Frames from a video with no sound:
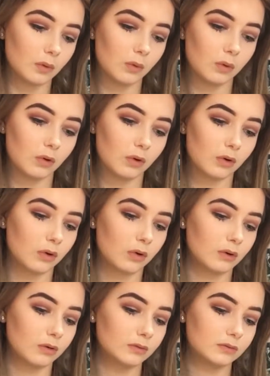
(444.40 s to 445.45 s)

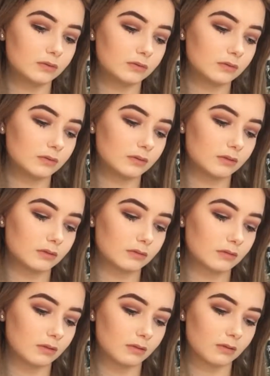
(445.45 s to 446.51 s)
or
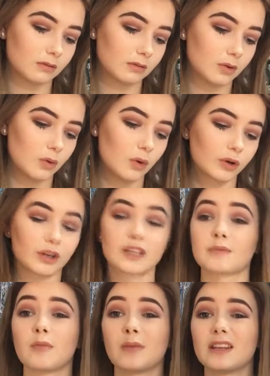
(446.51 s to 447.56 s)
organise
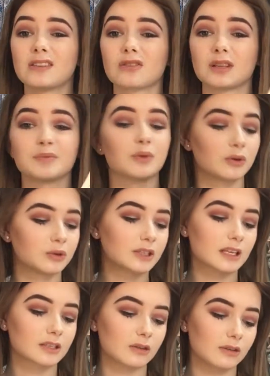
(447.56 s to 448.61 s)
my Pinterest boards,
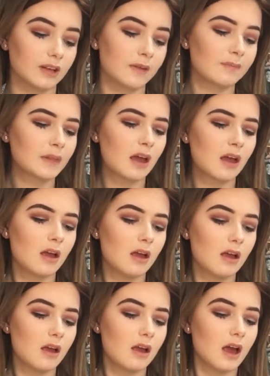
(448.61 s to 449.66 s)
that sort of thing.
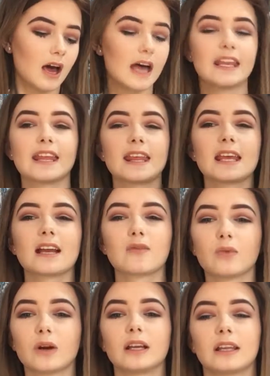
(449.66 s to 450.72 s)
Another thing I
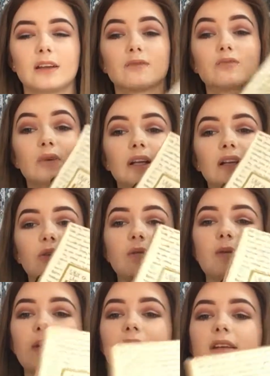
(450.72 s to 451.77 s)
really annoyed
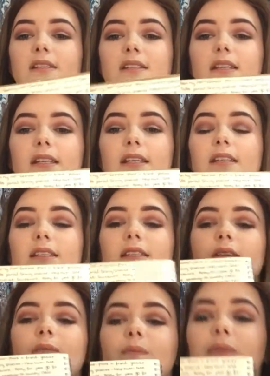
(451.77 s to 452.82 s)
me about this is
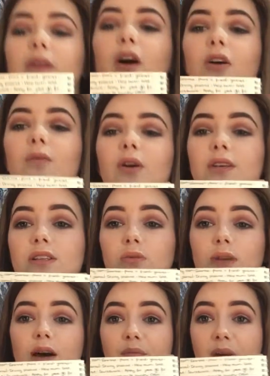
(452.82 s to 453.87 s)
I wrote this all
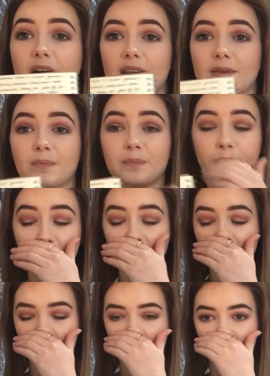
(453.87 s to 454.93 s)
out in pen,
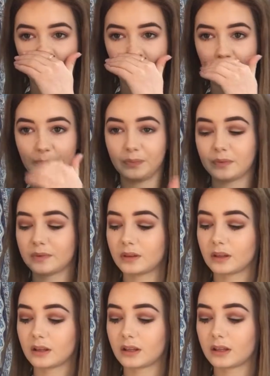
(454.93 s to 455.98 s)
and
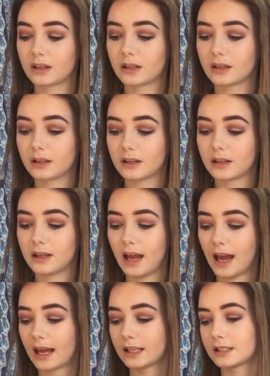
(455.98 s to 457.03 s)

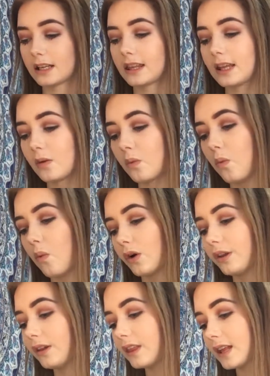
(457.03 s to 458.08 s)
I think one
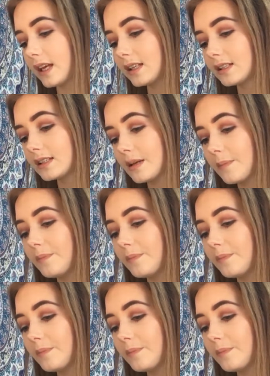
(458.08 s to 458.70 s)
of the things